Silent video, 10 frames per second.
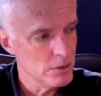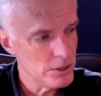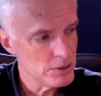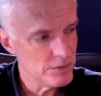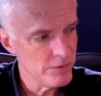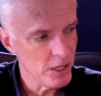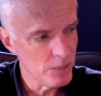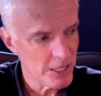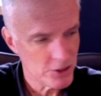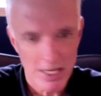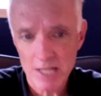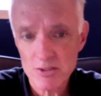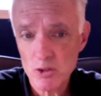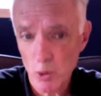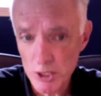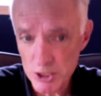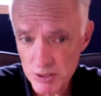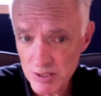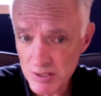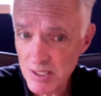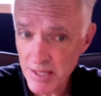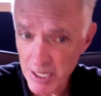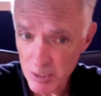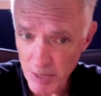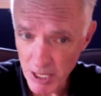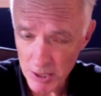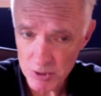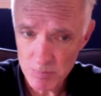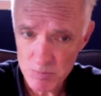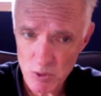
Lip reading: has developed actually has its origins in synthetic biology.